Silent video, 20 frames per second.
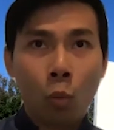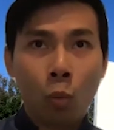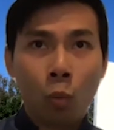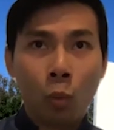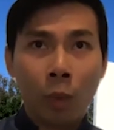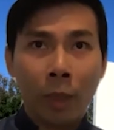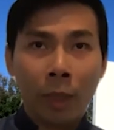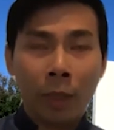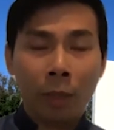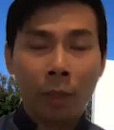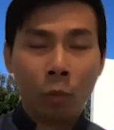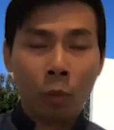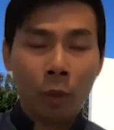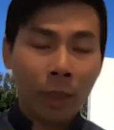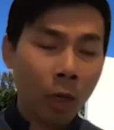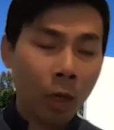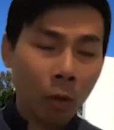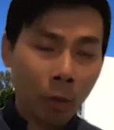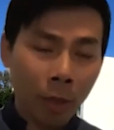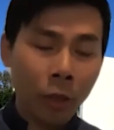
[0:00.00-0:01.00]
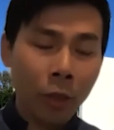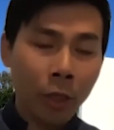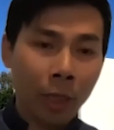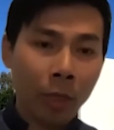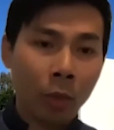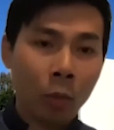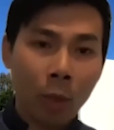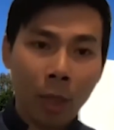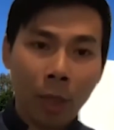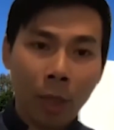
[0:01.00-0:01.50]
we know each
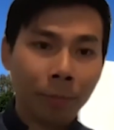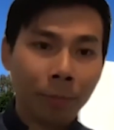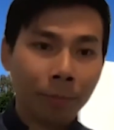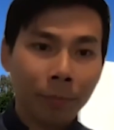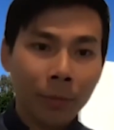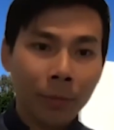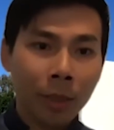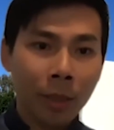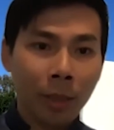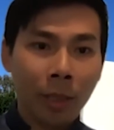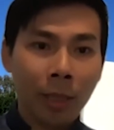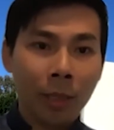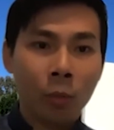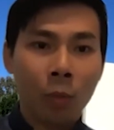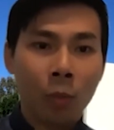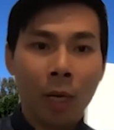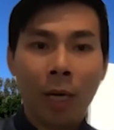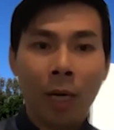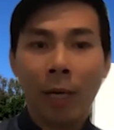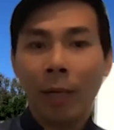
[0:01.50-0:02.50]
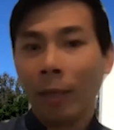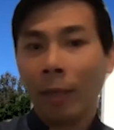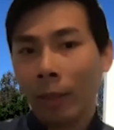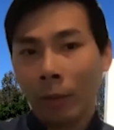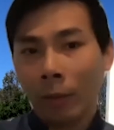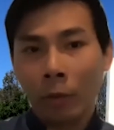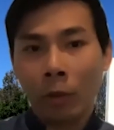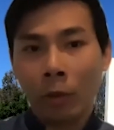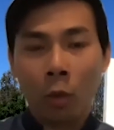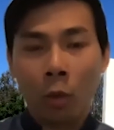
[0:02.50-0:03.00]
other well. And that's why,
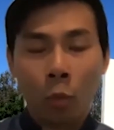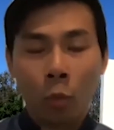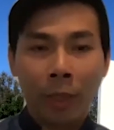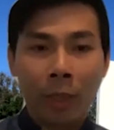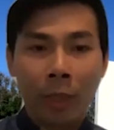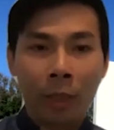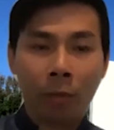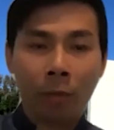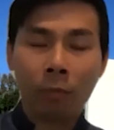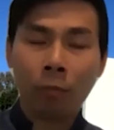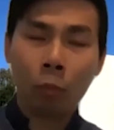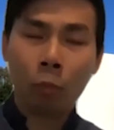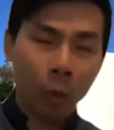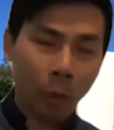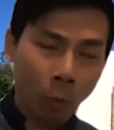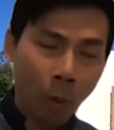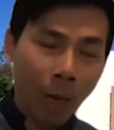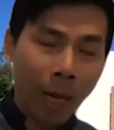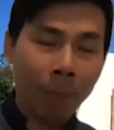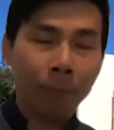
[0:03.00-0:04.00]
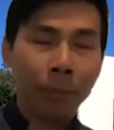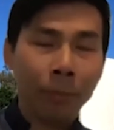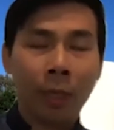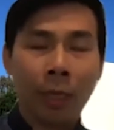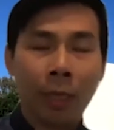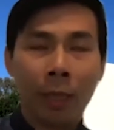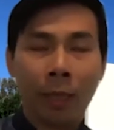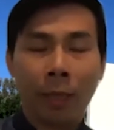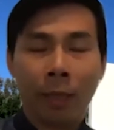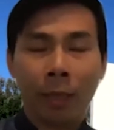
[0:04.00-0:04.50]
you know, we run
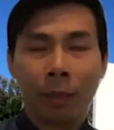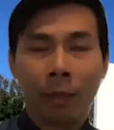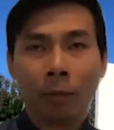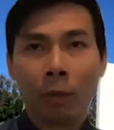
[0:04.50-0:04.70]
the, you